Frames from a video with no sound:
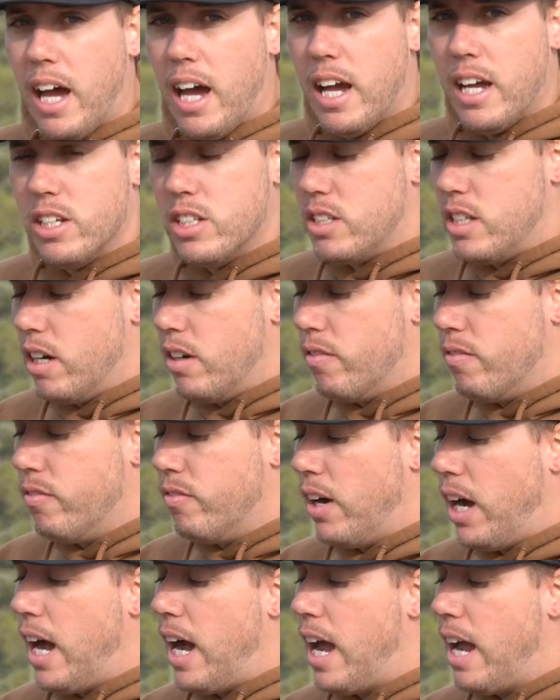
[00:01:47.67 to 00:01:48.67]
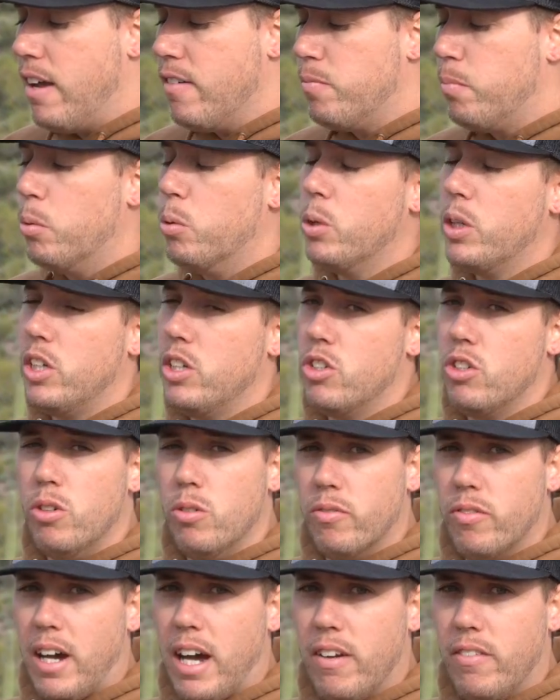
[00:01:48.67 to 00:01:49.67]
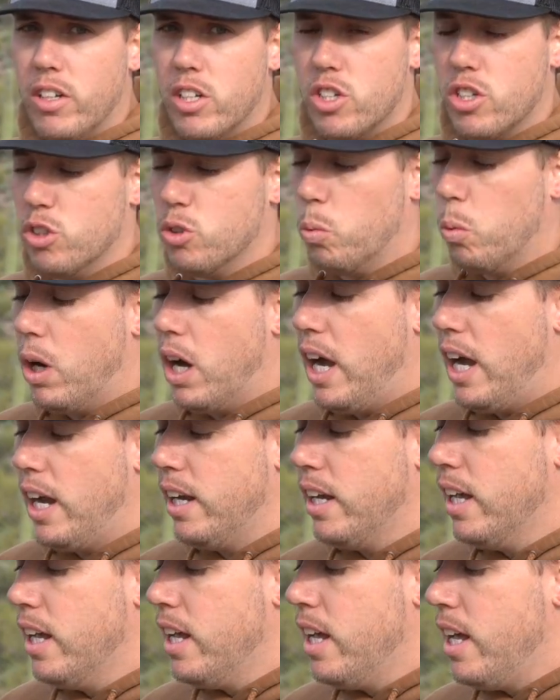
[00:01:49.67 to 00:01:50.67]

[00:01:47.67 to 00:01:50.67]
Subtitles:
eyes, they're 5.25 inches wide,